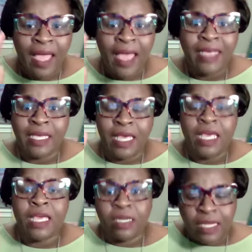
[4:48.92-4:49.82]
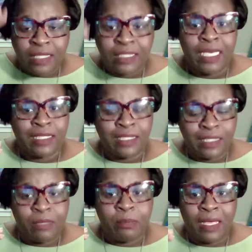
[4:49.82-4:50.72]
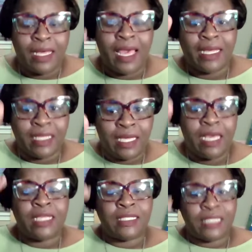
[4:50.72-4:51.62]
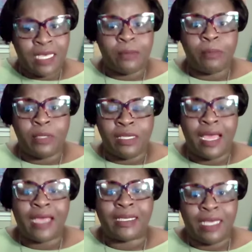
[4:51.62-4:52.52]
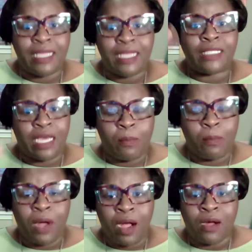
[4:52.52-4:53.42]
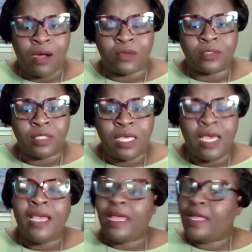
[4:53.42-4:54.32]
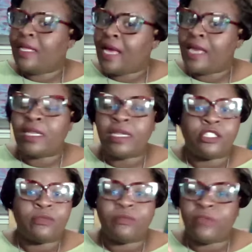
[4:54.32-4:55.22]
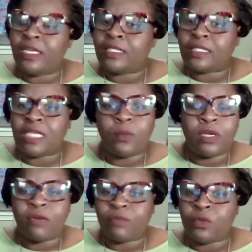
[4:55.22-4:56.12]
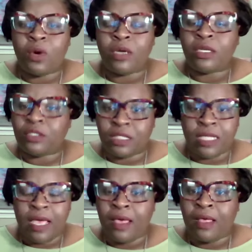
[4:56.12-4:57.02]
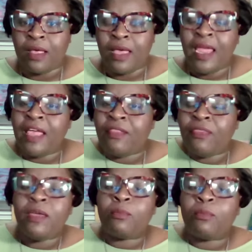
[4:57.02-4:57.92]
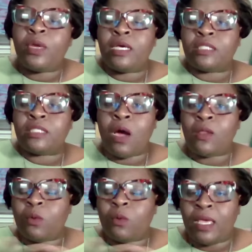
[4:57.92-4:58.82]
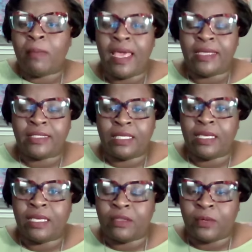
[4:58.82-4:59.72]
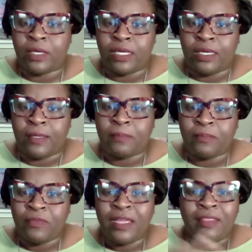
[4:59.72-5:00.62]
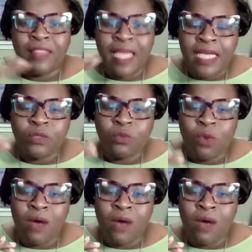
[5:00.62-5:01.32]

I can take a seat back. I can take a beat. I can take a pause and kind of let you vent and say whatever you want to say, and then bring us all the way back together again. That's